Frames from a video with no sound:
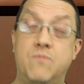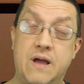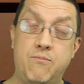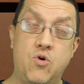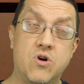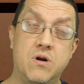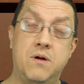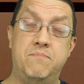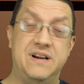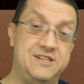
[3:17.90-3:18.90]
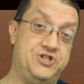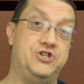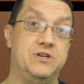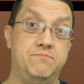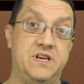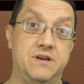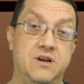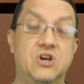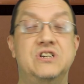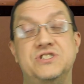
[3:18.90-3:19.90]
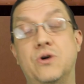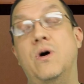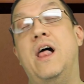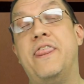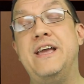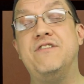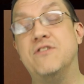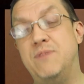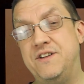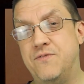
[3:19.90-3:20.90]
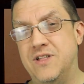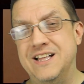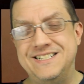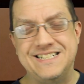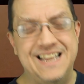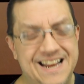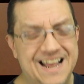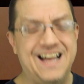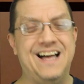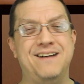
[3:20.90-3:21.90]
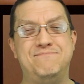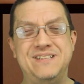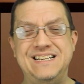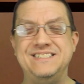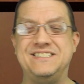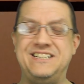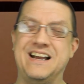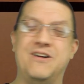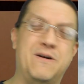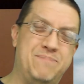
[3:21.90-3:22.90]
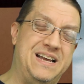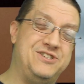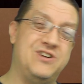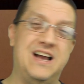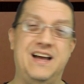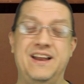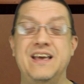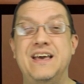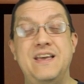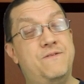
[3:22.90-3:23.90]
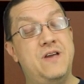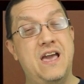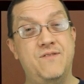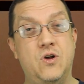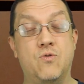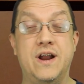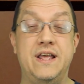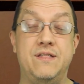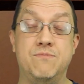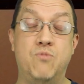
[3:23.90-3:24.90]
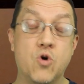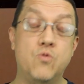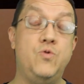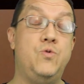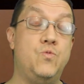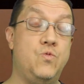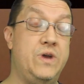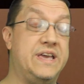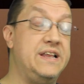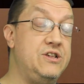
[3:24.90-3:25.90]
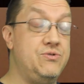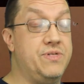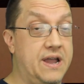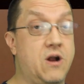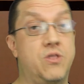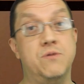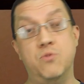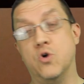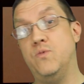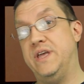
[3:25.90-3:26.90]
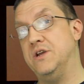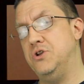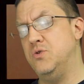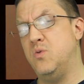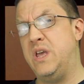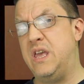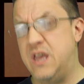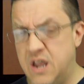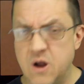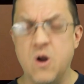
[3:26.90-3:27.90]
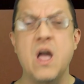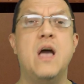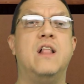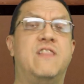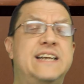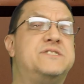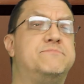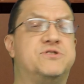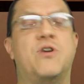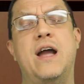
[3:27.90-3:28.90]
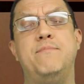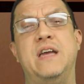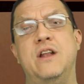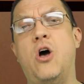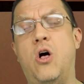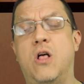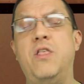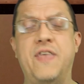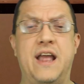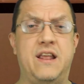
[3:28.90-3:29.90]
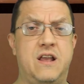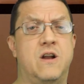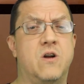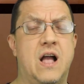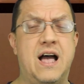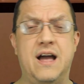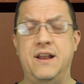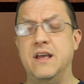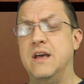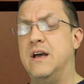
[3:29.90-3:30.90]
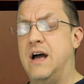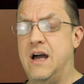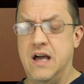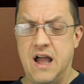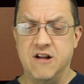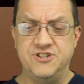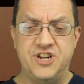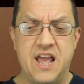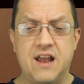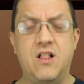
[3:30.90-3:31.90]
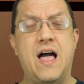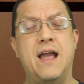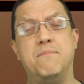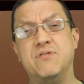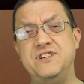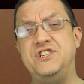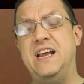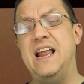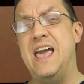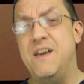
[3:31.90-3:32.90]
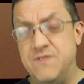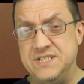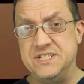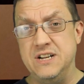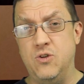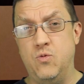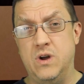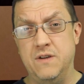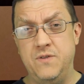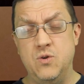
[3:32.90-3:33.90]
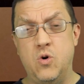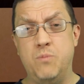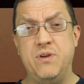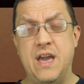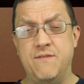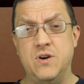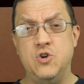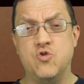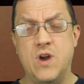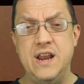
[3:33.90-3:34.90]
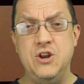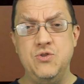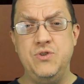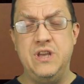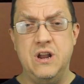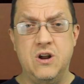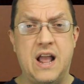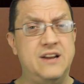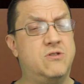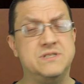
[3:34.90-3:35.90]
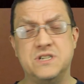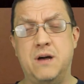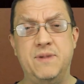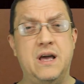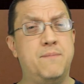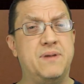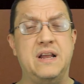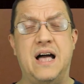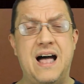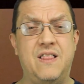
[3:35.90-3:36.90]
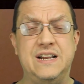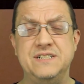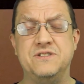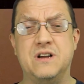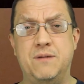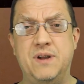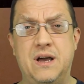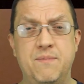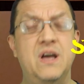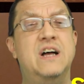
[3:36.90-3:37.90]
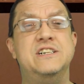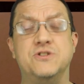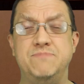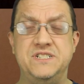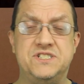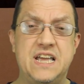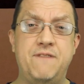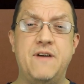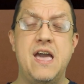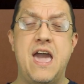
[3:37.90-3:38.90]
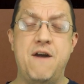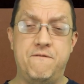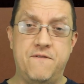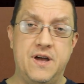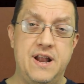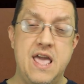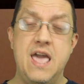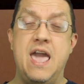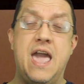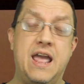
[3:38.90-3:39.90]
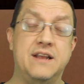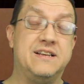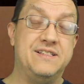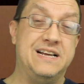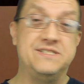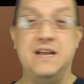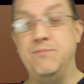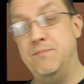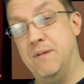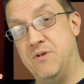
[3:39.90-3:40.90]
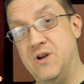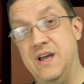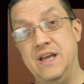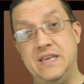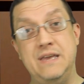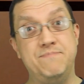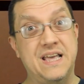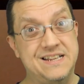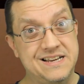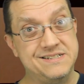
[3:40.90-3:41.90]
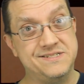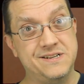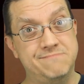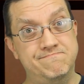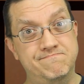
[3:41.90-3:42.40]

more, but it should be. So thank you so much for listening. Please check out our Patreon if you haven't already. The more we can do there, the more we can do here. Like, subscribe, and all that here on our channel. I appreciate every single one of you. Hope you have a great new year. I know it's coming up and the holidays are coming up. So be safe, have fun, and until next time, remember, keep that ticket stub.